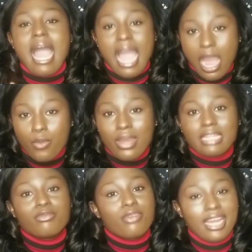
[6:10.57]
I will
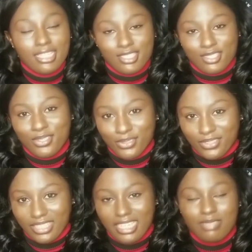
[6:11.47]
advise
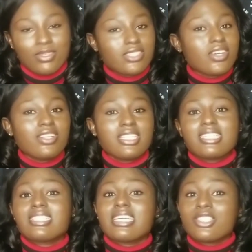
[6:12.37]
you, yes, because all these
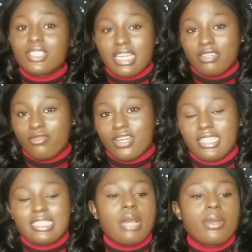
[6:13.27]
things are just
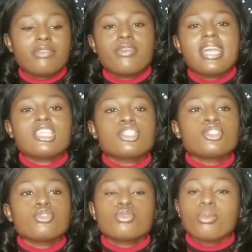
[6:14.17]
advice. I will advise
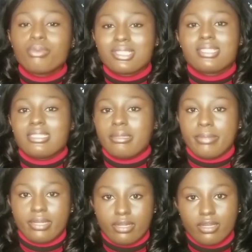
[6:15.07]
you to put it in a
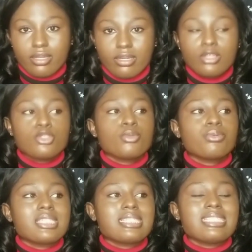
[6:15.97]
bank, to
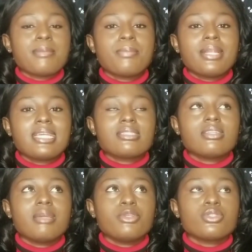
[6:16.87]
put it in a place. Don't
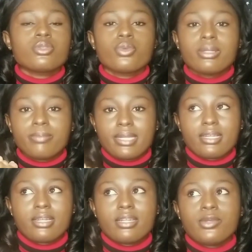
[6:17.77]
let me use the word
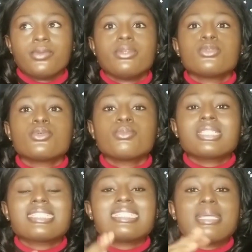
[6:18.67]
bank now. To put
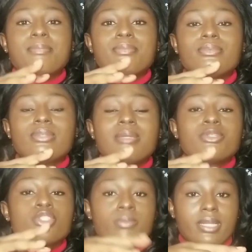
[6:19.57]
it in a Don't let me
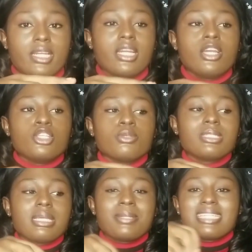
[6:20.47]
use bank. So this
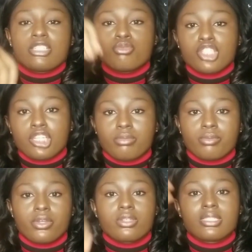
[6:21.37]
is a place that's reachable,
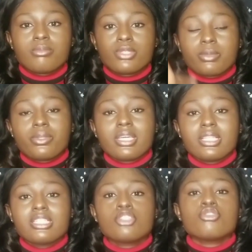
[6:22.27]
because the most important
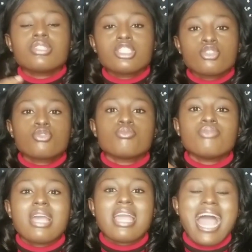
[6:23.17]
thing is you need to
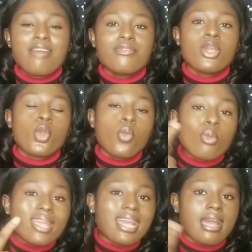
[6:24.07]
have
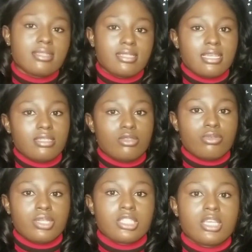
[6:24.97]
quick access to
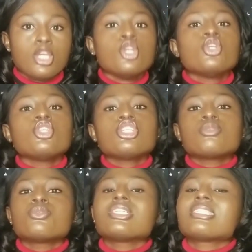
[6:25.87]
it. You need to
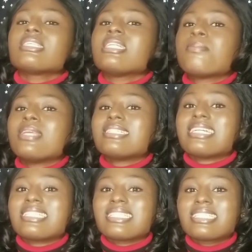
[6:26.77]
put it in a place
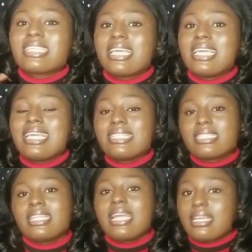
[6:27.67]
that is
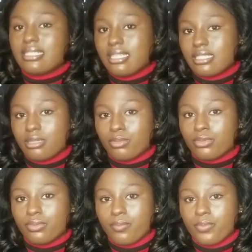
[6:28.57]
easily accessible.